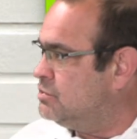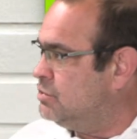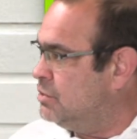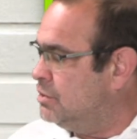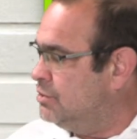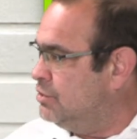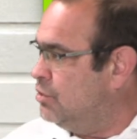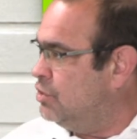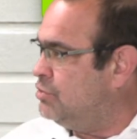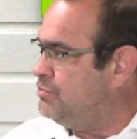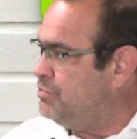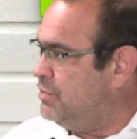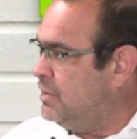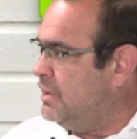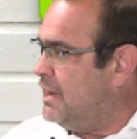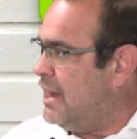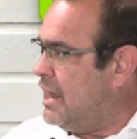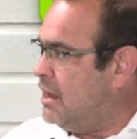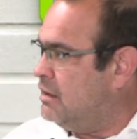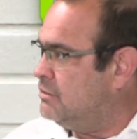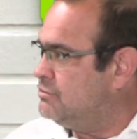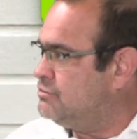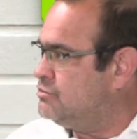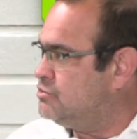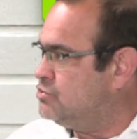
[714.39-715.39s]
will not be
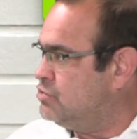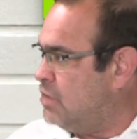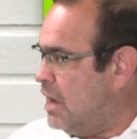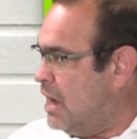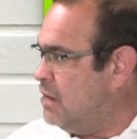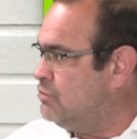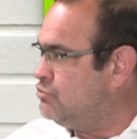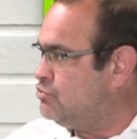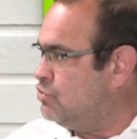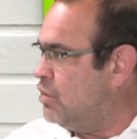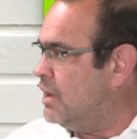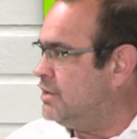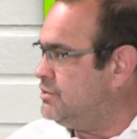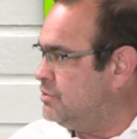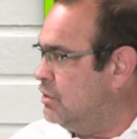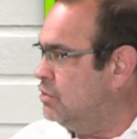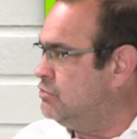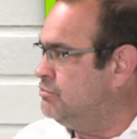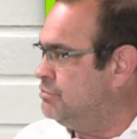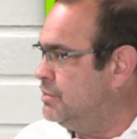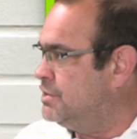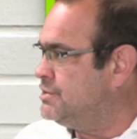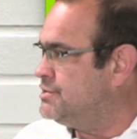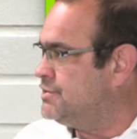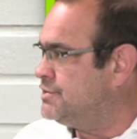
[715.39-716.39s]
allowed to outright
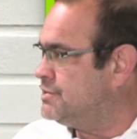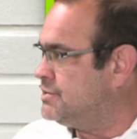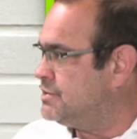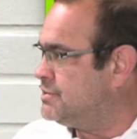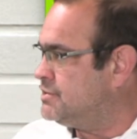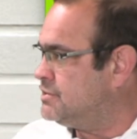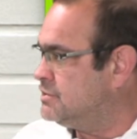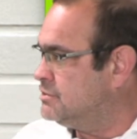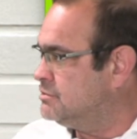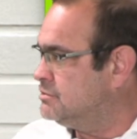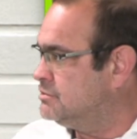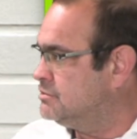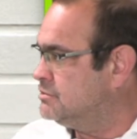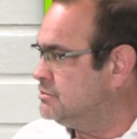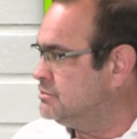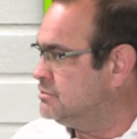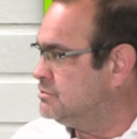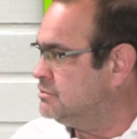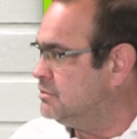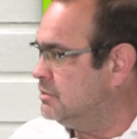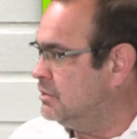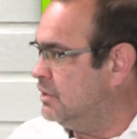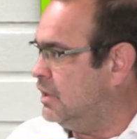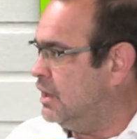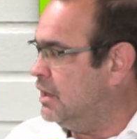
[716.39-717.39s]
own businesses.
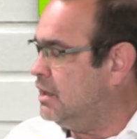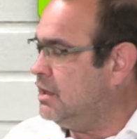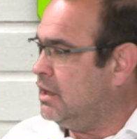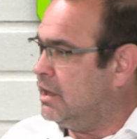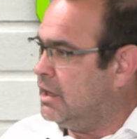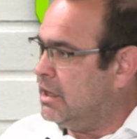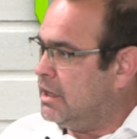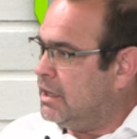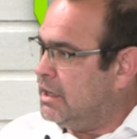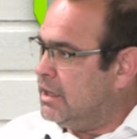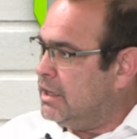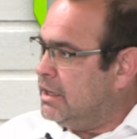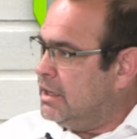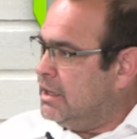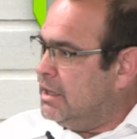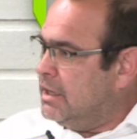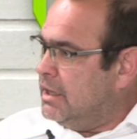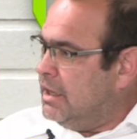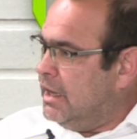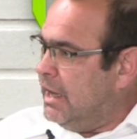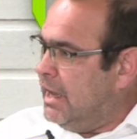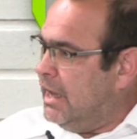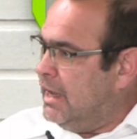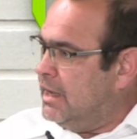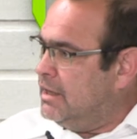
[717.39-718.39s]
Okay?
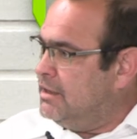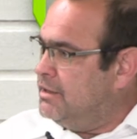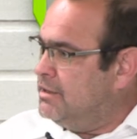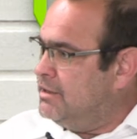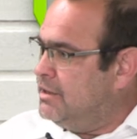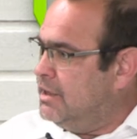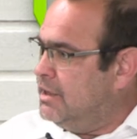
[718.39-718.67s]
And